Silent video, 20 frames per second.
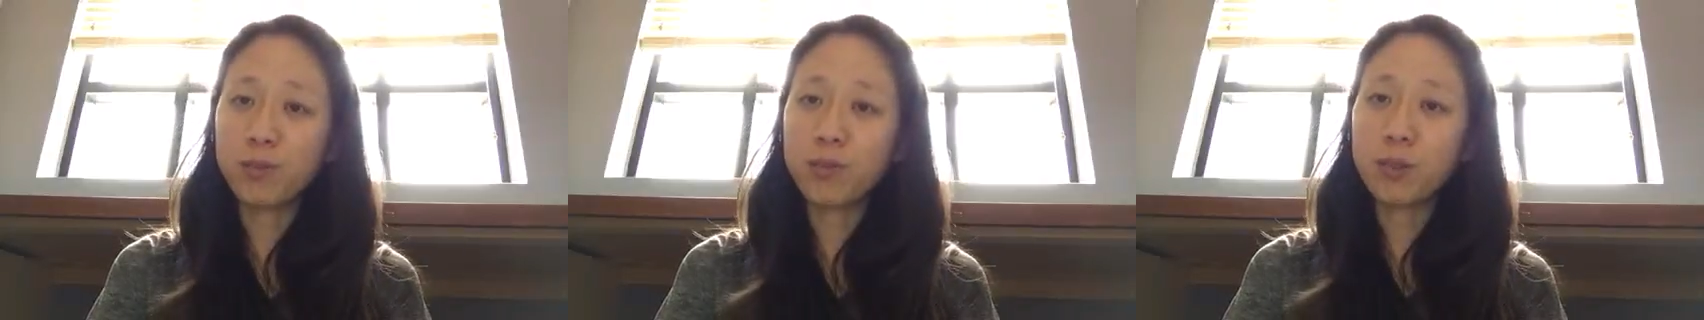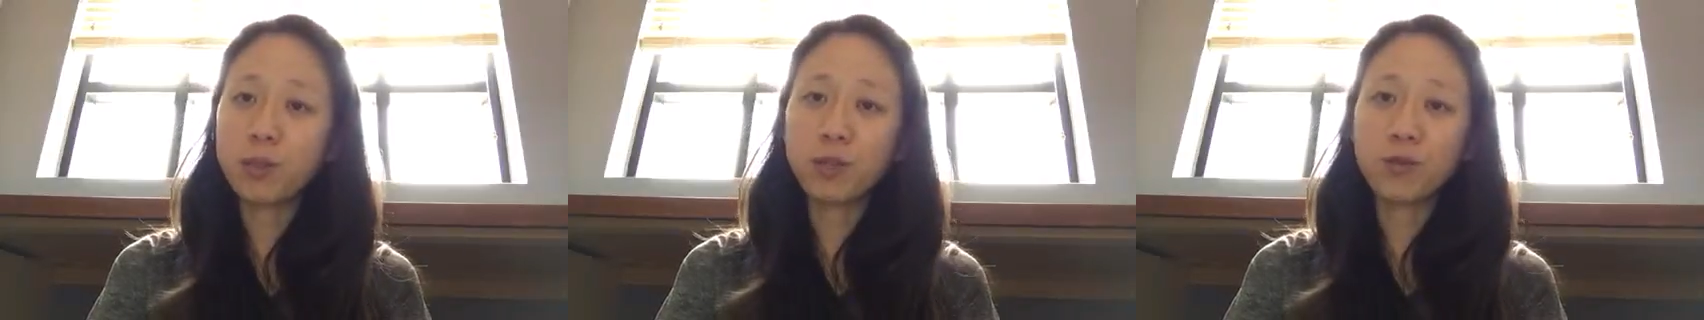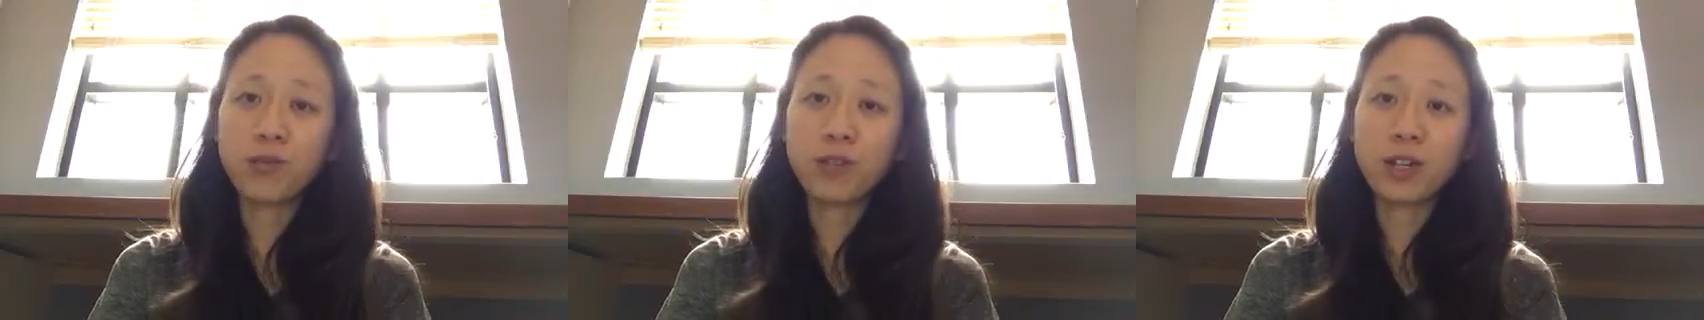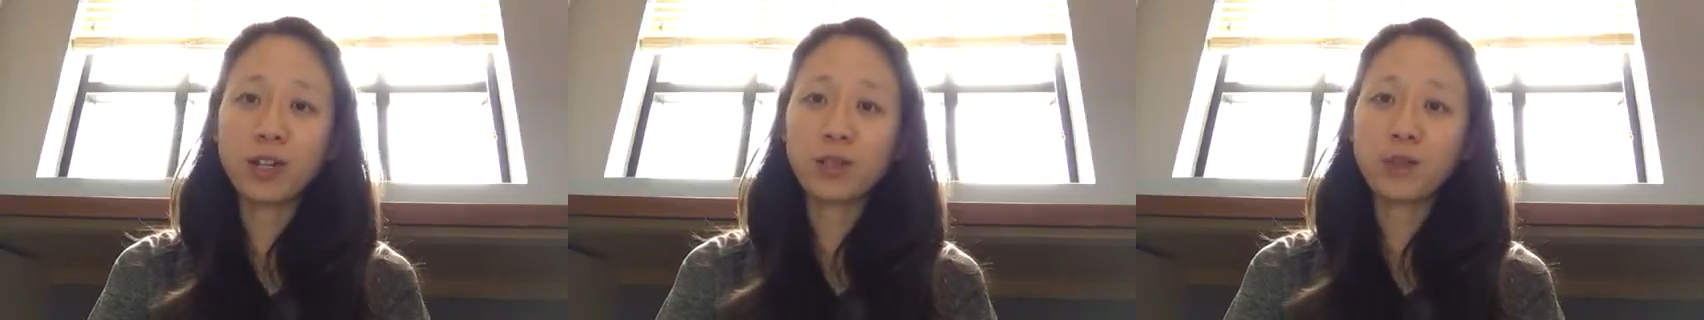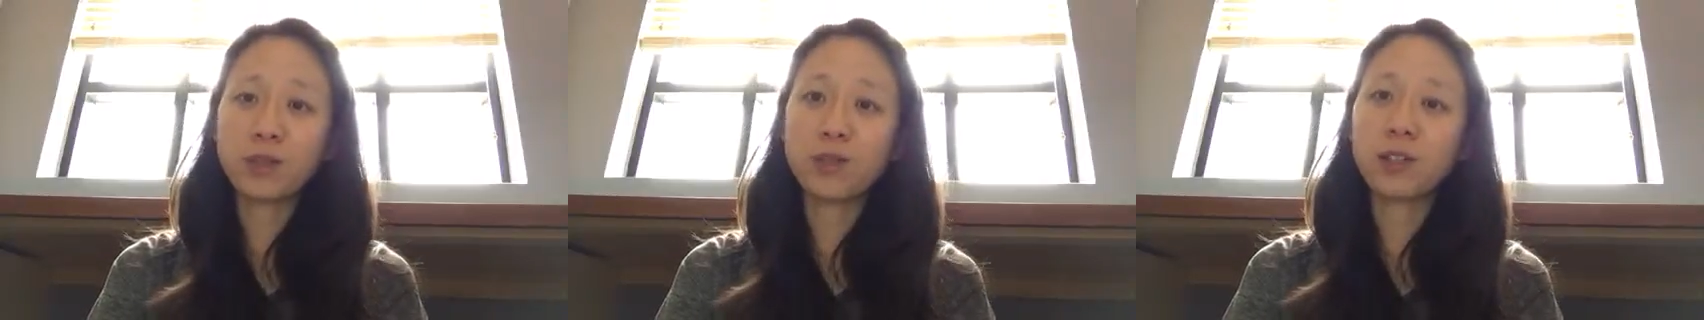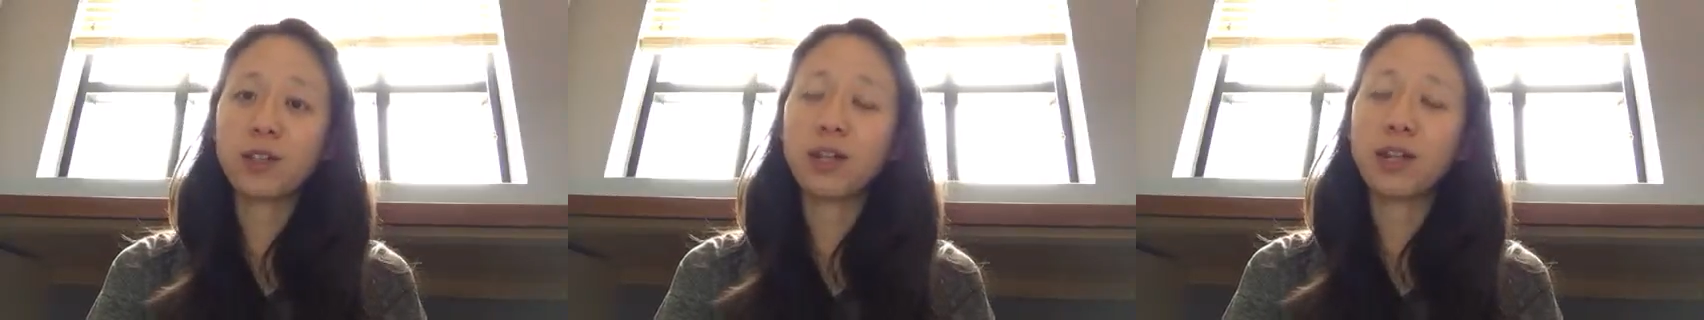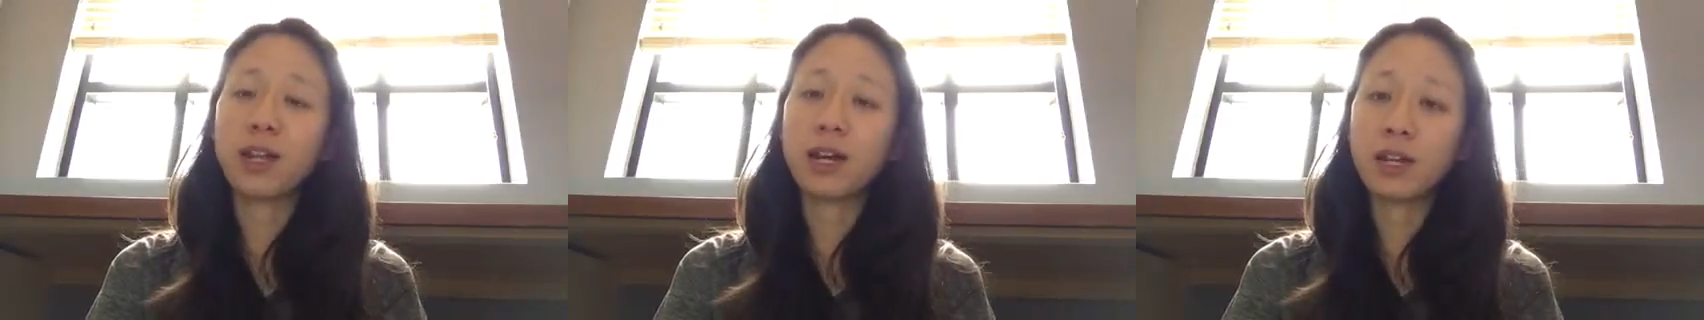much
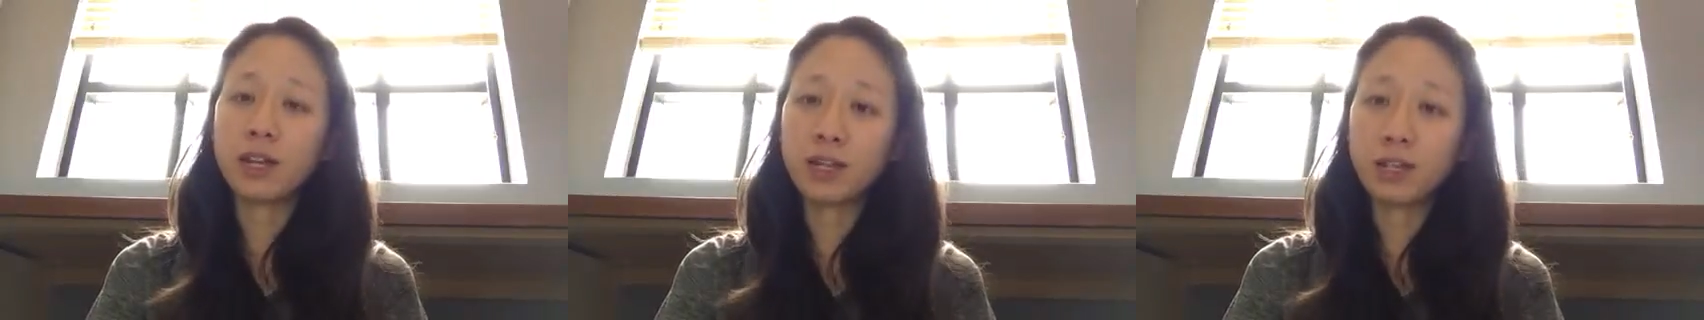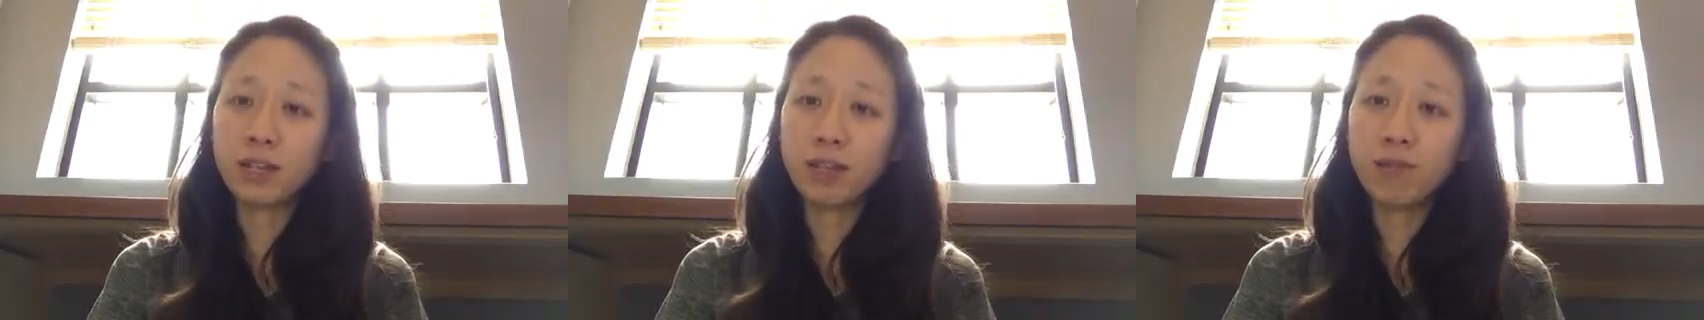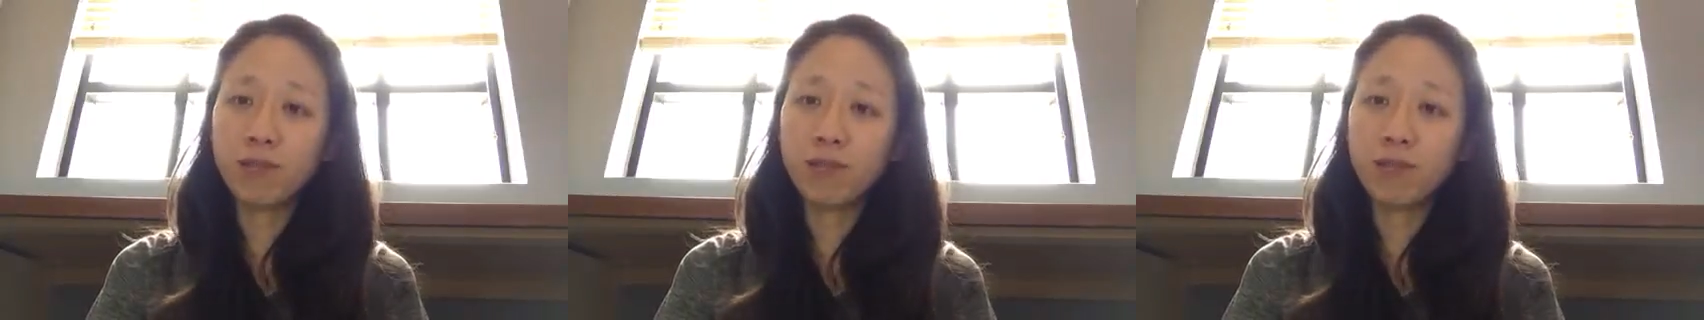faster than I could